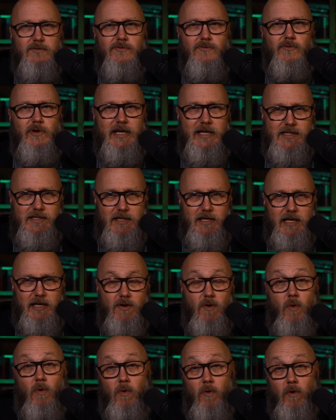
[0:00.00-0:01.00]

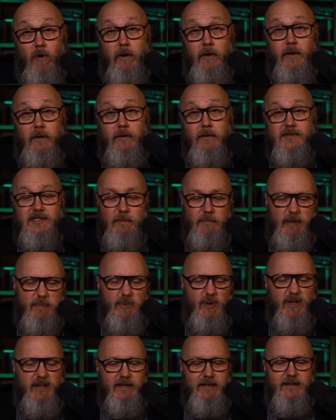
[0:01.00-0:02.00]
Reasoning, or simply
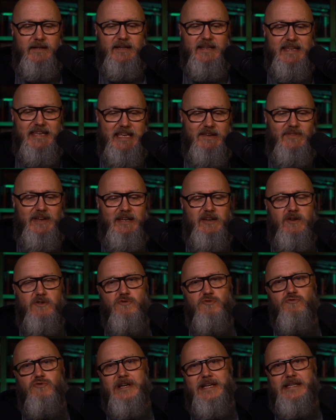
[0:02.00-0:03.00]
put, giving
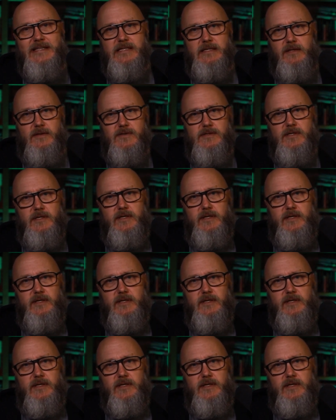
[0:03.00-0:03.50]
reasons.